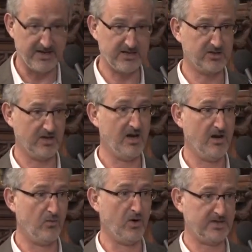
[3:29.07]
That's
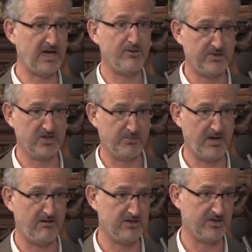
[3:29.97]
what I was
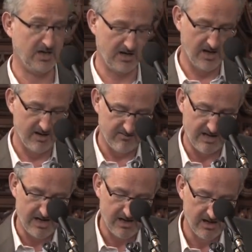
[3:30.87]
experiencing
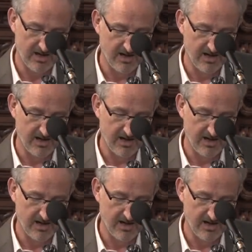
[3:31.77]
then,